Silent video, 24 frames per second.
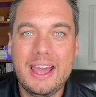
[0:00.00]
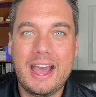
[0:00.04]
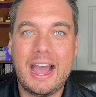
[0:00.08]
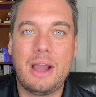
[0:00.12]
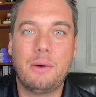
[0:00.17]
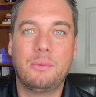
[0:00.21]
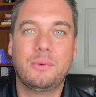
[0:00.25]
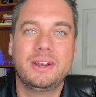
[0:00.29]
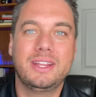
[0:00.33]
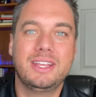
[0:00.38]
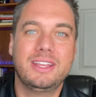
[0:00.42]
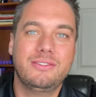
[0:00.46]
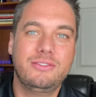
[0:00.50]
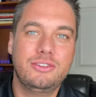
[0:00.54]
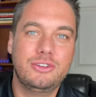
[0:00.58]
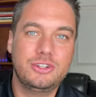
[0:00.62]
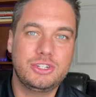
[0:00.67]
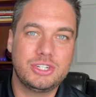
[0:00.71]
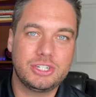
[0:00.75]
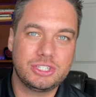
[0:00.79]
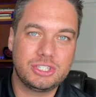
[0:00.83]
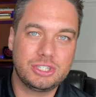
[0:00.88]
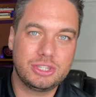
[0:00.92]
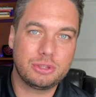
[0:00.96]
I want to give you
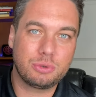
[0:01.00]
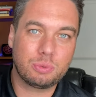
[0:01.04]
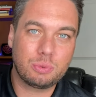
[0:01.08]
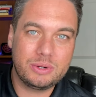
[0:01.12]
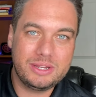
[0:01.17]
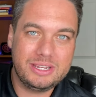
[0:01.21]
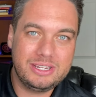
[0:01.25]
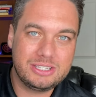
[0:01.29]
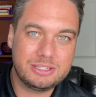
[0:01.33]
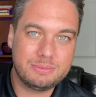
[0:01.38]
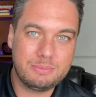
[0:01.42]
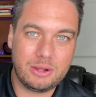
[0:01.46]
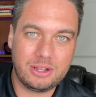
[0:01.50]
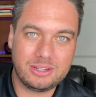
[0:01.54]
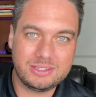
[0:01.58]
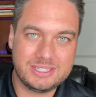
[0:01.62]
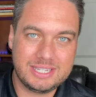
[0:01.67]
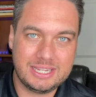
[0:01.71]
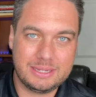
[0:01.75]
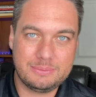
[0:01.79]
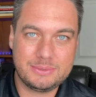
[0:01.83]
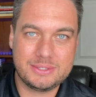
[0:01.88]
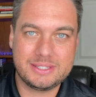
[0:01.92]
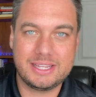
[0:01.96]
just three small
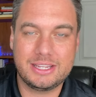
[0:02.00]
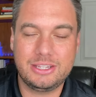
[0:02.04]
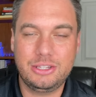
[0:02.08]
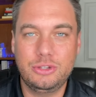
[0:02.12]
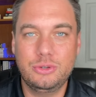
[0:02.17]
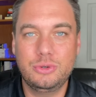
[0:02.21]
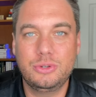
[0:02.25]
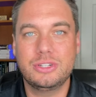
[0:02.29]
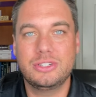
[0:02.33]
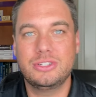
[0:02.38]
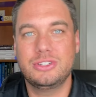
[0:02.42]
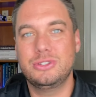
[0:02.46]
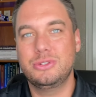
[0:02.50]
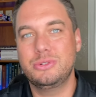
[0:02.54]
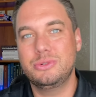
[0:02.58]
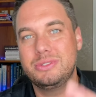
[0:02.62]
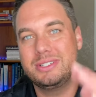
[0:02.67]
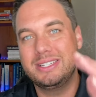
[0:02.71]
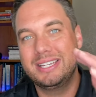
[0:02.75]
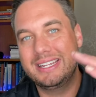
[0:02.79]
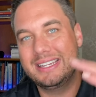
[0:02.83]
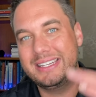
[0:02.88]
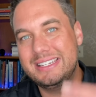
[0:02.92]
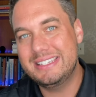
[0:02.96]
tips that you can do
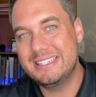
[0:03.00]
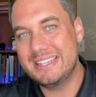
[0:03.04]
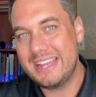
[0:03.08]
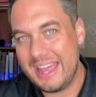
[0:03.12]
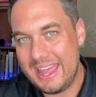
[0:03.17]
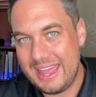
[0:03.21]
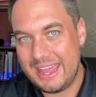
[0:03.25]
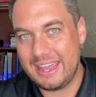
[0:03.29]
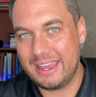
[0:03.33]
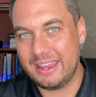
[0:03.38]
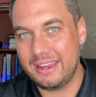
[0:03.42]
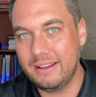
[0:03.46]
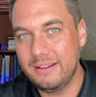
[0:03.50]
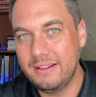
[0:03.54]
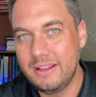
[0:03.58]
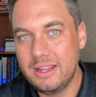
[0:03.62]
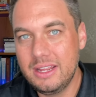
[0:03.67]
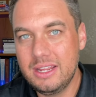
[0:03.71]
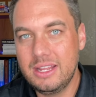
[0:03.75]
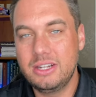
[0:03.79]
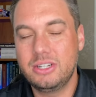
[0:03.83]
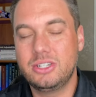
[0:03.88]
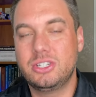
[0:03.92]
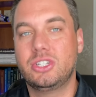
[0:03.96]
today
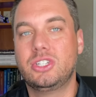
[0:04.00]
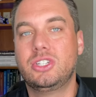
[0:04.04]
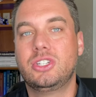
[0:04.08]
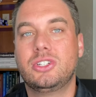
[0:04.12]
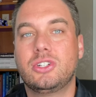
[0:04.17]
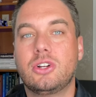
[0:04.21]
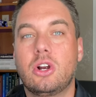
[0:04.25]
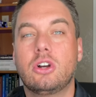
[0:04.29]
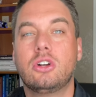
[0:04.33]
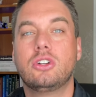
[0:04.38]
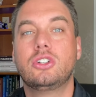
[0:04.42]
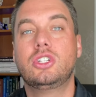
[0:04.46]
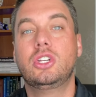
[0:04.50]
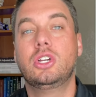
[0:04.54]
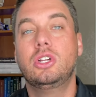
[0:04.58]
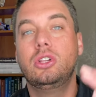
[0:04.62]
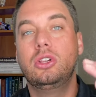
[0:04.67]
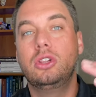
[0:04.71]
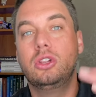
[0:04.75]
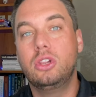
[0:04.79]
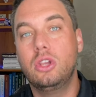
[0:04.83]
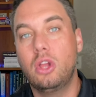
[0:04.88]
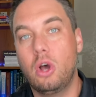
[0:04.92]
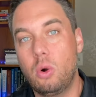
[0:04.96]
to start to
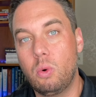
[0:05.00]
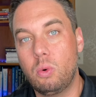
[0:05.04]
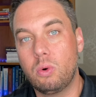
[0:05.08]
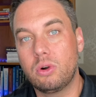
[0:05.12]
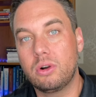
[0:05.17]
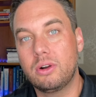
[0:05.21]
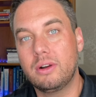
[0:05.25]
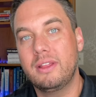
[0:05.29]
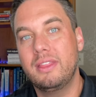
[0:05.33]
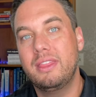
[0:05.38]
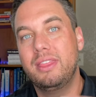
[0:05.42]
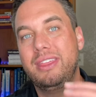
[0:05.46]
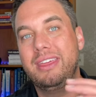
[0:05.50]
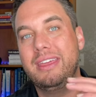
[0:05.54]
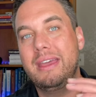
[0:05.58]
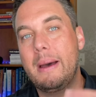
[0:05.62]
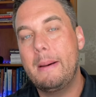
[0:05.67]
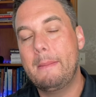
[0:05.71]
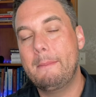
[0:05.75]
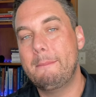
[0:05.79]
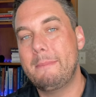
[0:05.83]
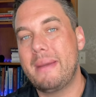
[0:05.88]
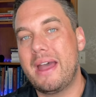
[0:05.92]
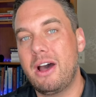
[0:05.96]
lower the
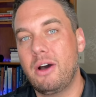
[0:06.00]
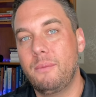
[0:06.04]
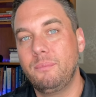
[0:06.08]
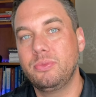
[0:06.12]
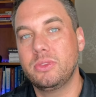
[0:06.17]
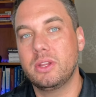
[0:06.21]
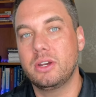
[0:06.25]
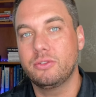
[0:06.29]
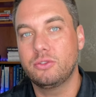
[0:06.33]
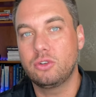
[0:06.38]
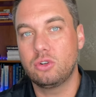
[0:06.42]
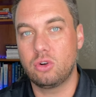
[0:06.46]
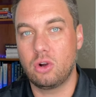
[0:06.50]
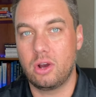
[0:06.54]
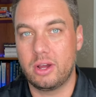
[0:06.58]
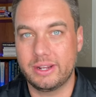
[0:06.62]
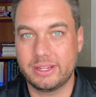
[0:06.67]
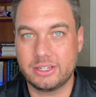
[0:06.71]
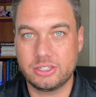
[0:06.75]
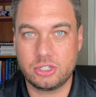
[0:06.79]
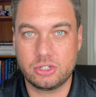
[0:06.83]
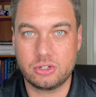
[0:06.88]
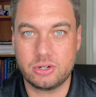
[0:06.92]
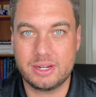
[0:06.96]
amount of
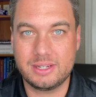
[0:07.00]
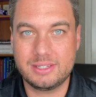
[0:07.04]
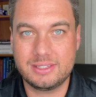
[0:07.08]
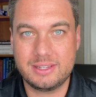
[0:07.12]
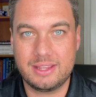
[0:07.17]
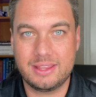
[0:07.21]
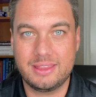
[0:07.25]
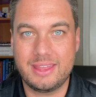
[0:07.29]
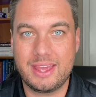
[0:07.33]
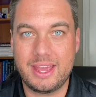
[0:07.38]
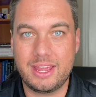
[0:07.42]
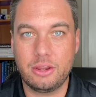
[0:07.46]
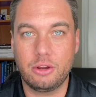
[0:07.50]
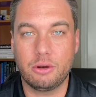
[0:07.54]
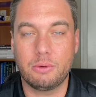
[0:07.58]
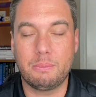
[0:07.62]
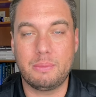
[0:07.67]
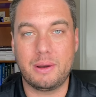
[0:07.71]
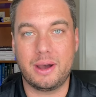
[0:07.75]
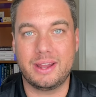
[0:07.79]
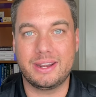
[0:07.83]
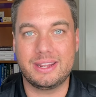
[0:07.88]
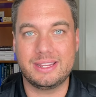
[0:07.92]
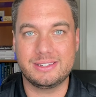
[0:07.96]
chronic stress that your
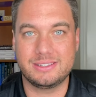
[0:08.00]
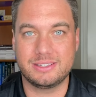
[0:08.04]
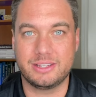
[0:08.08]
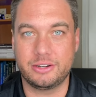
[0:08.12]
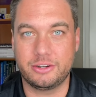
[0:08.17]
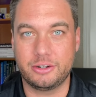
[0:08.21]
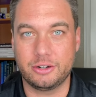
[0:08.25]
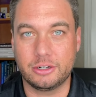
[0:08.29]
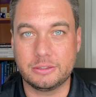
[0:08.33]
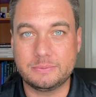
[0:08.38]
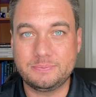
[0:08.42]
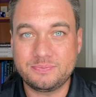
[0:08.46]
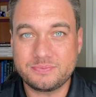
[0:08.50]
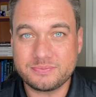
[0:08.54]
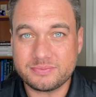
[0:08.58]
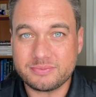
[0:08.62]
body is under.